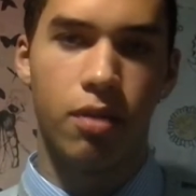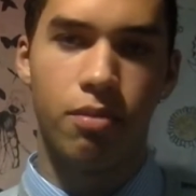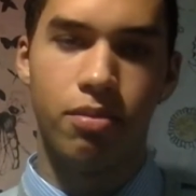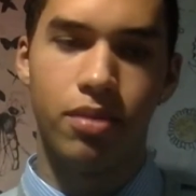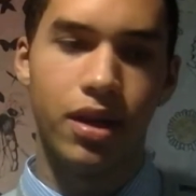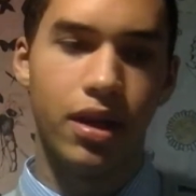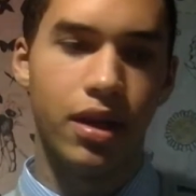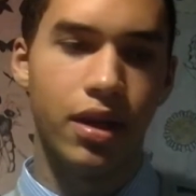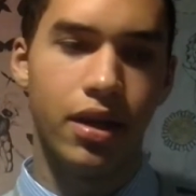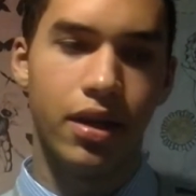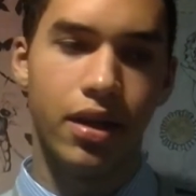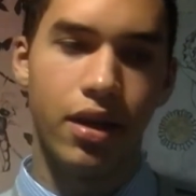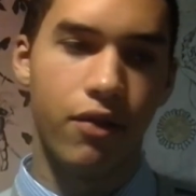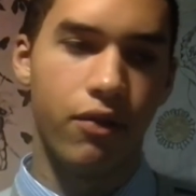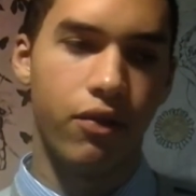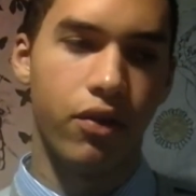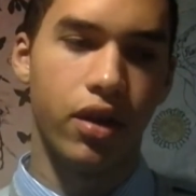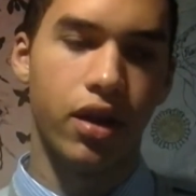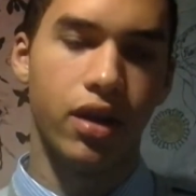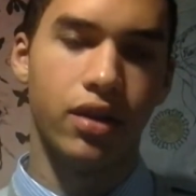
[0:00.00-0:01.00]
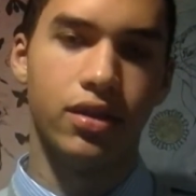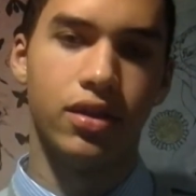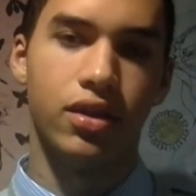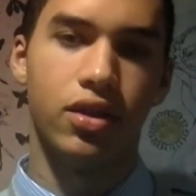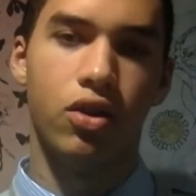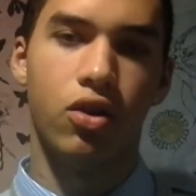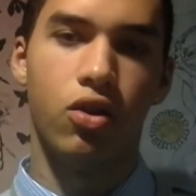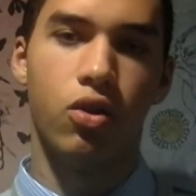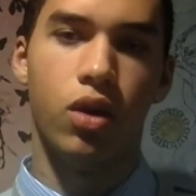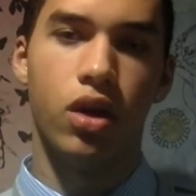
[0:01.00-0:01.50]
completely different and
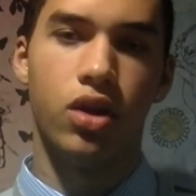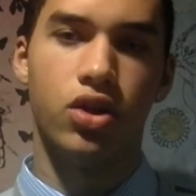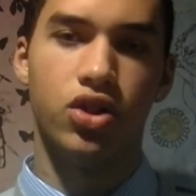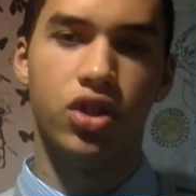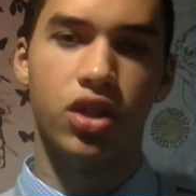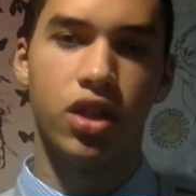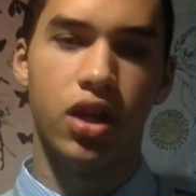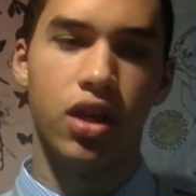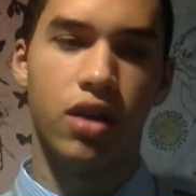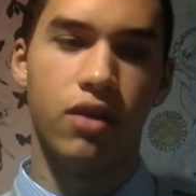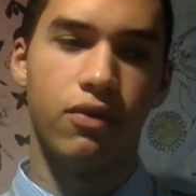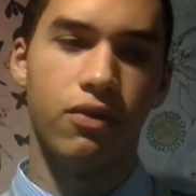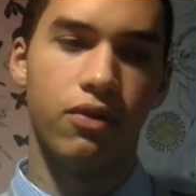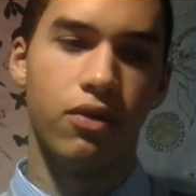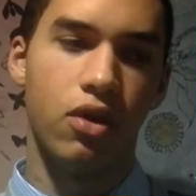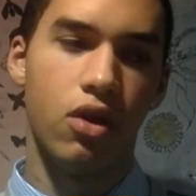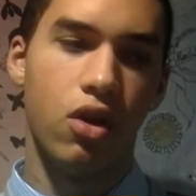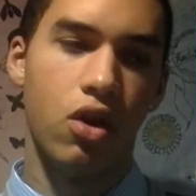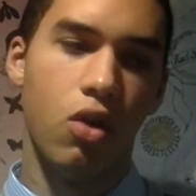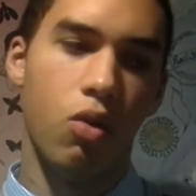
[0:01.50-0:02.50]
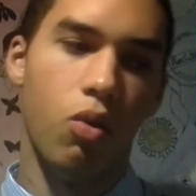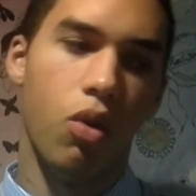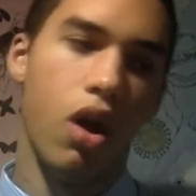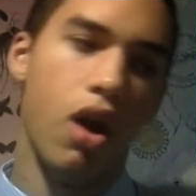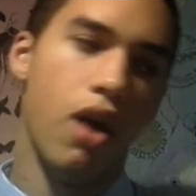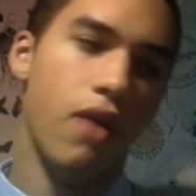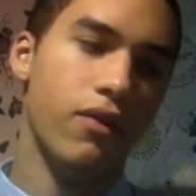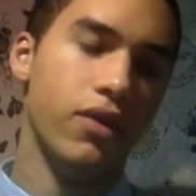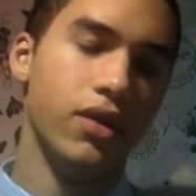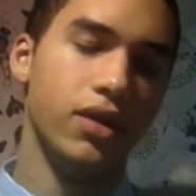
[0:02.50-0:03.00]
still achieve what
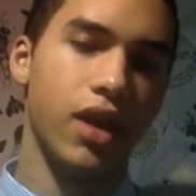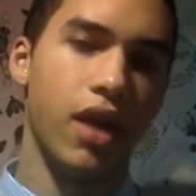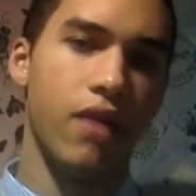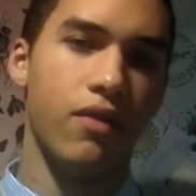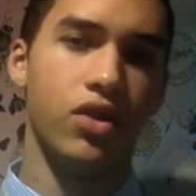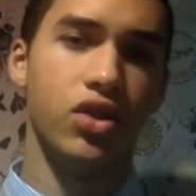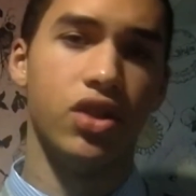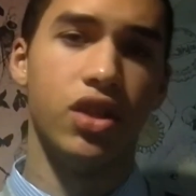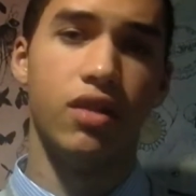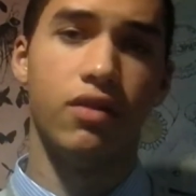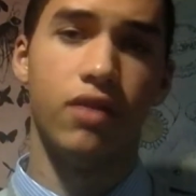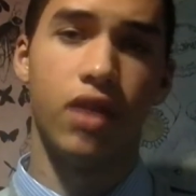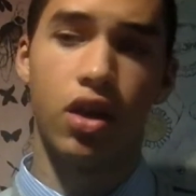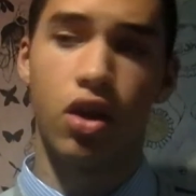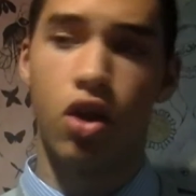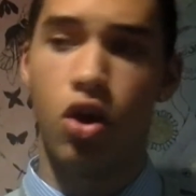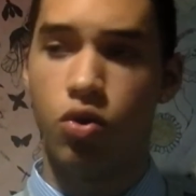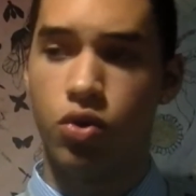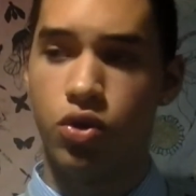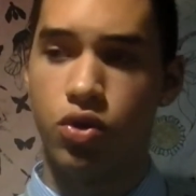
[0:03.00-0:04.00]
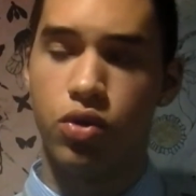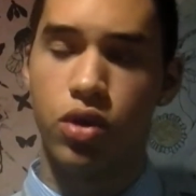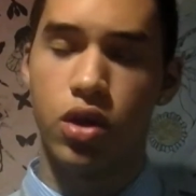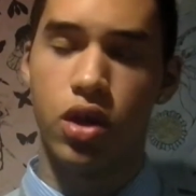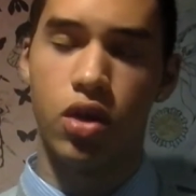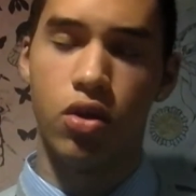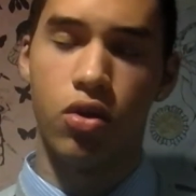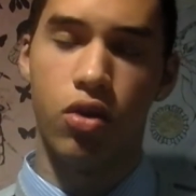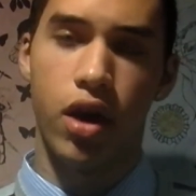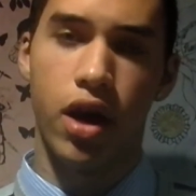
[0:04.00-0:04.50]
others have achieved that go uni
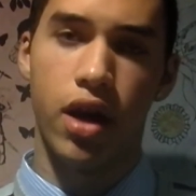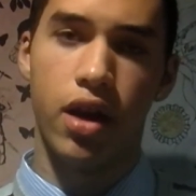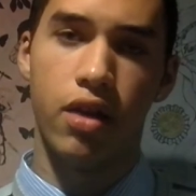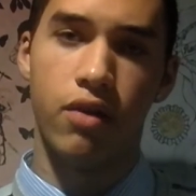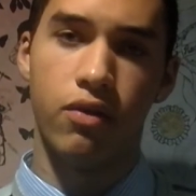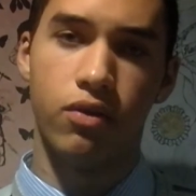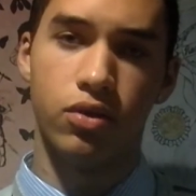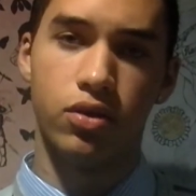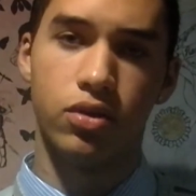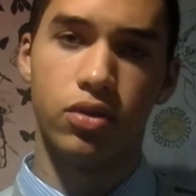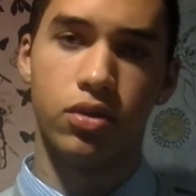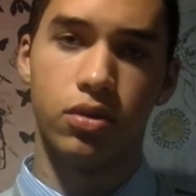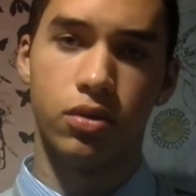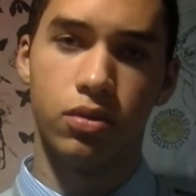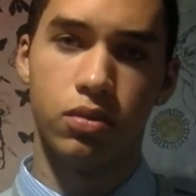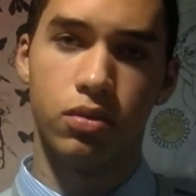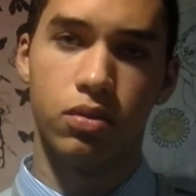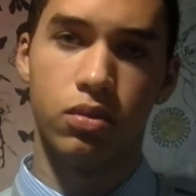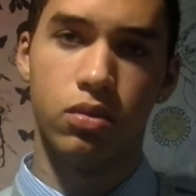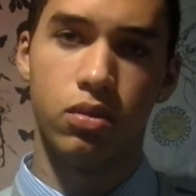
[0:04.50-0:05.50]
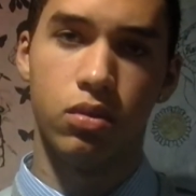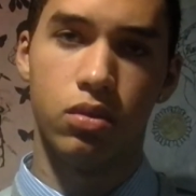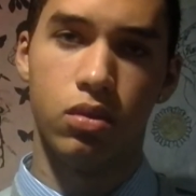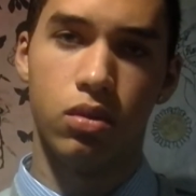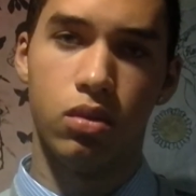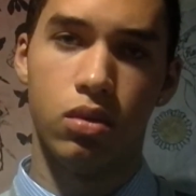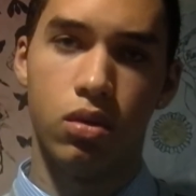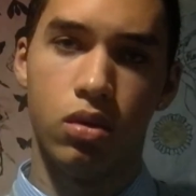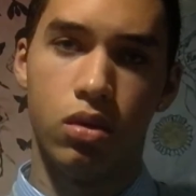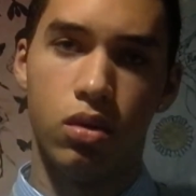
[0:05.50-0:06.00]
or a levels
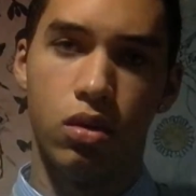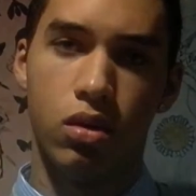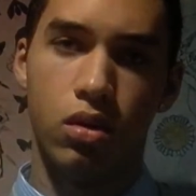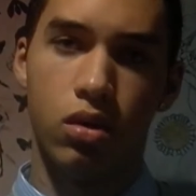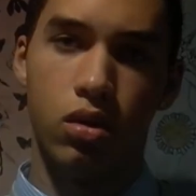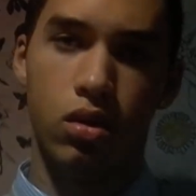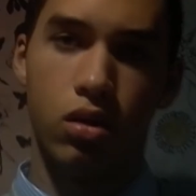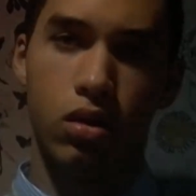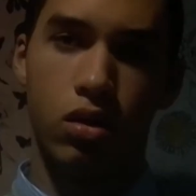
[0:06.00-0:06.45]
i think today's